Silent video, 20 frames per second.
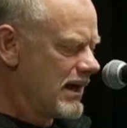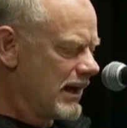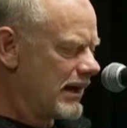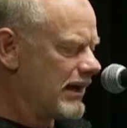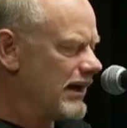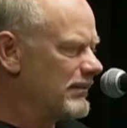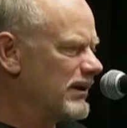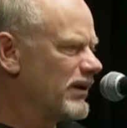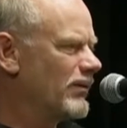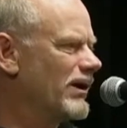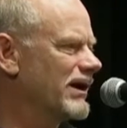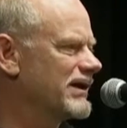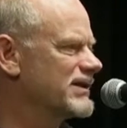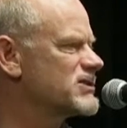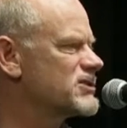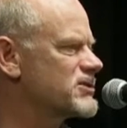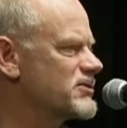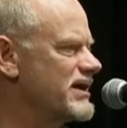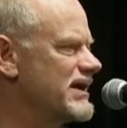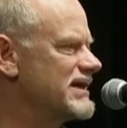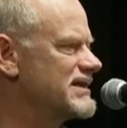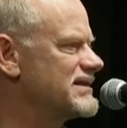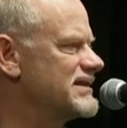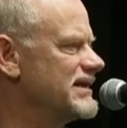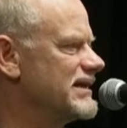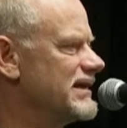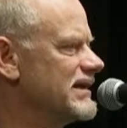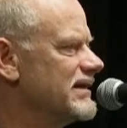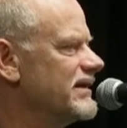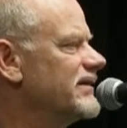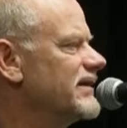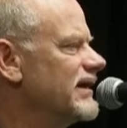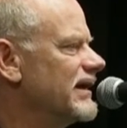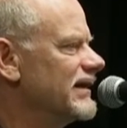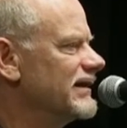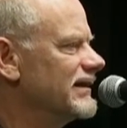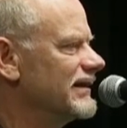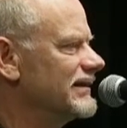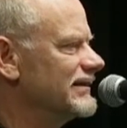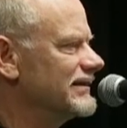I want to stress then,
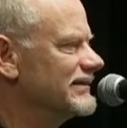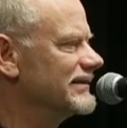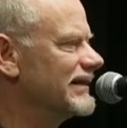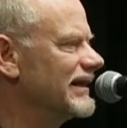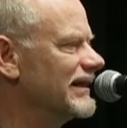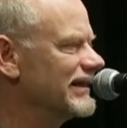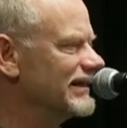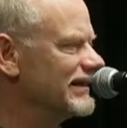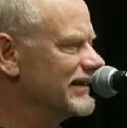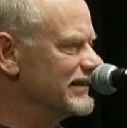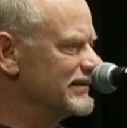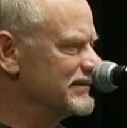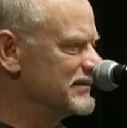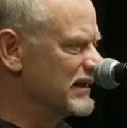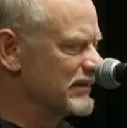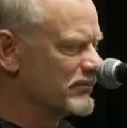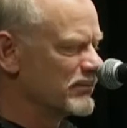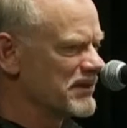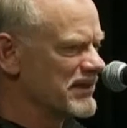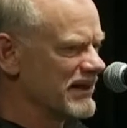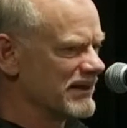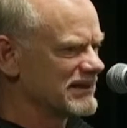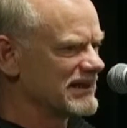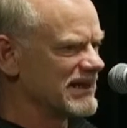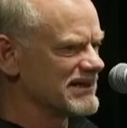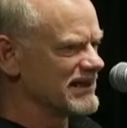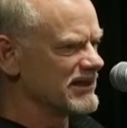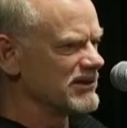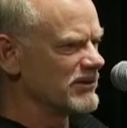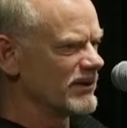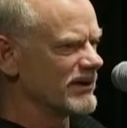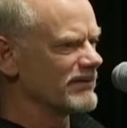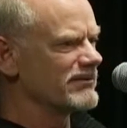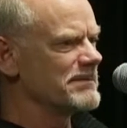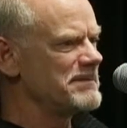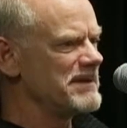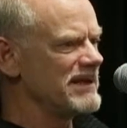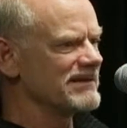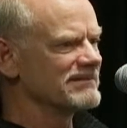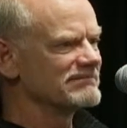because I don't want to
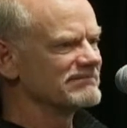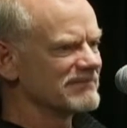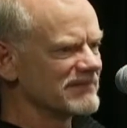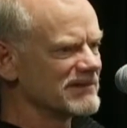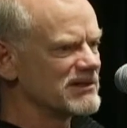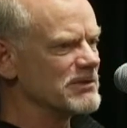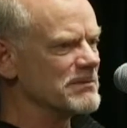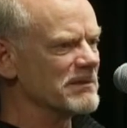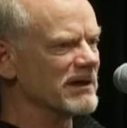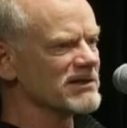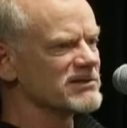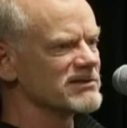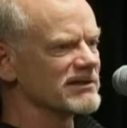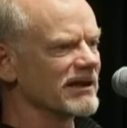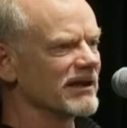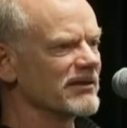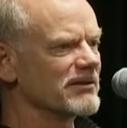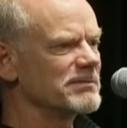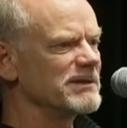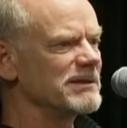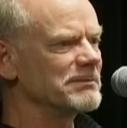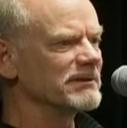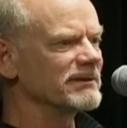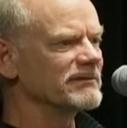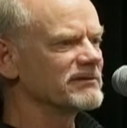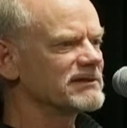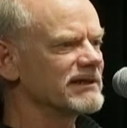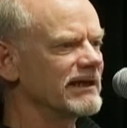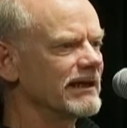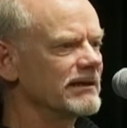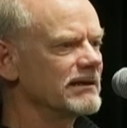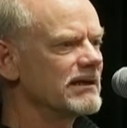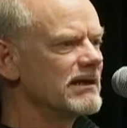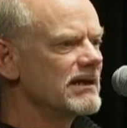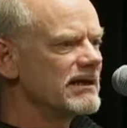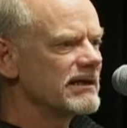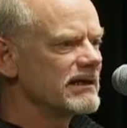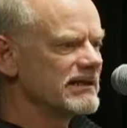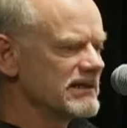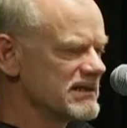repeat too much that other people have said,
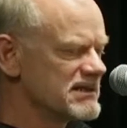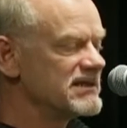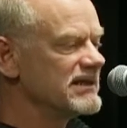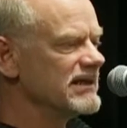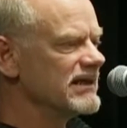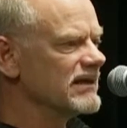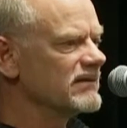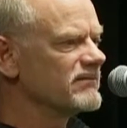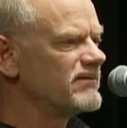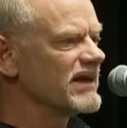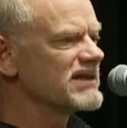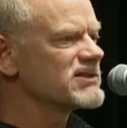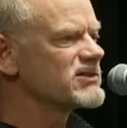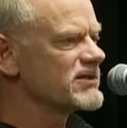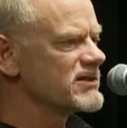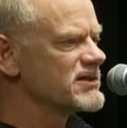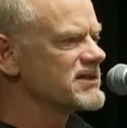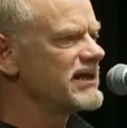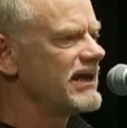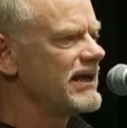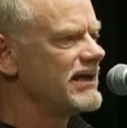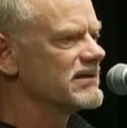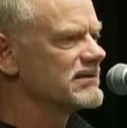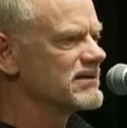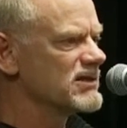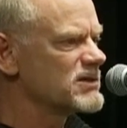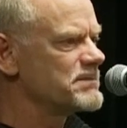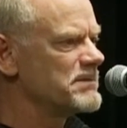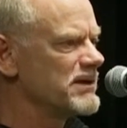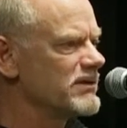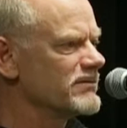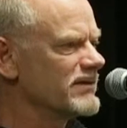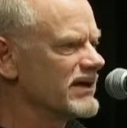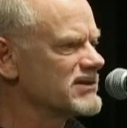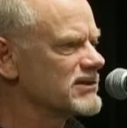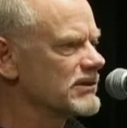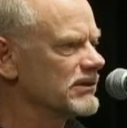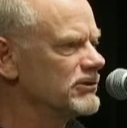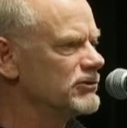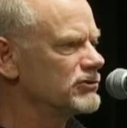is the investor-state dispute
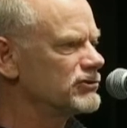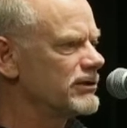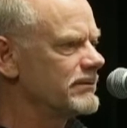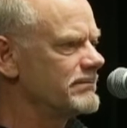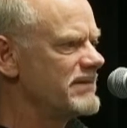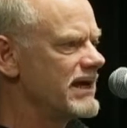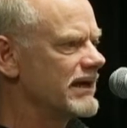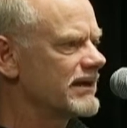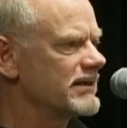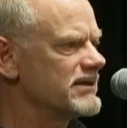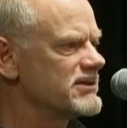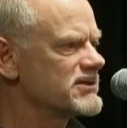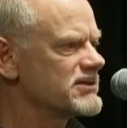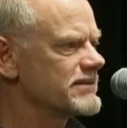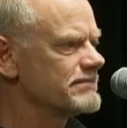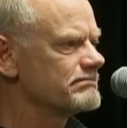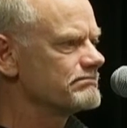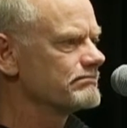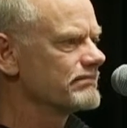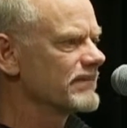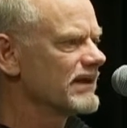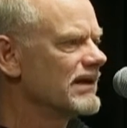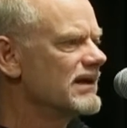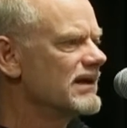resolution mechanism.